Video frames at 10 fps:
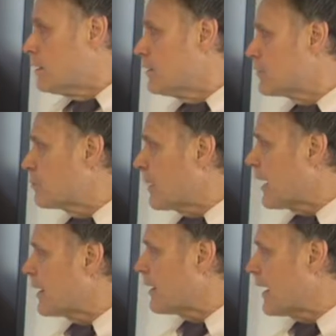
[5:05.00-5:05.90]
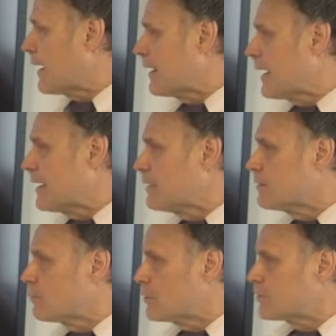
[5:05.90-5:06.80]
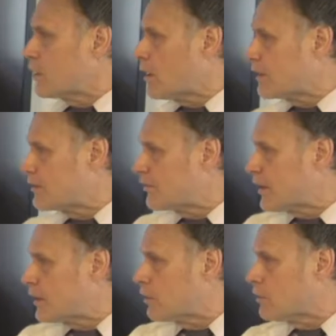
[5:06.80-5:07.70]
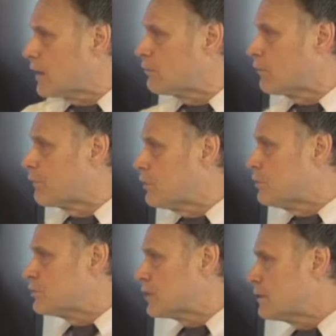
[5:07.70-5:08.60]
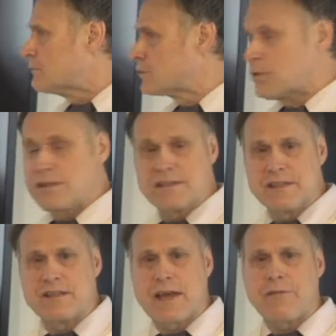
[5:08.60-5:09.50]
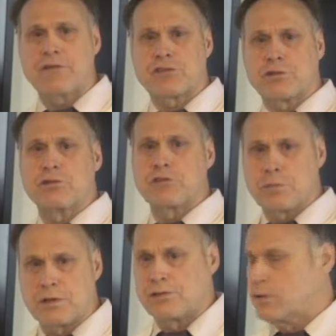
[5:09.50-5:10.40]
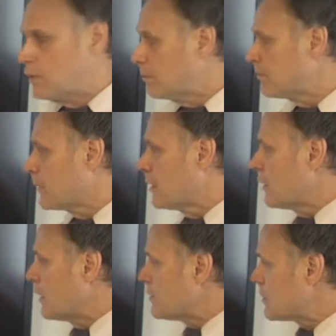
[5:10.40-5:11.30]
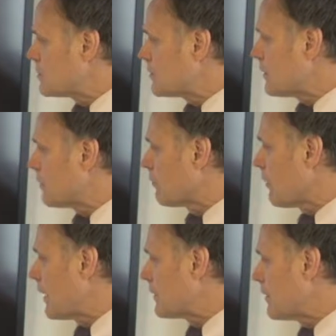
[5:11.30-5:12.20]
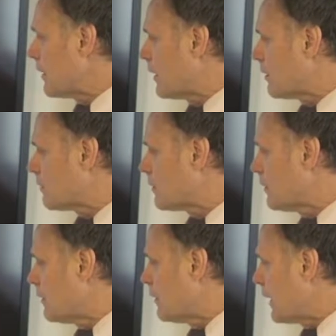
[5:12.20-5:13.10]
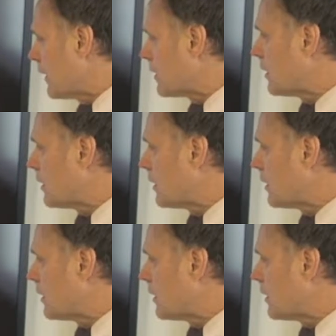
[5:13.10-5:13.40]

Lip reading: This man had what's called a single level fusion, so he did have the screws put to him, and you can see they're right there, and it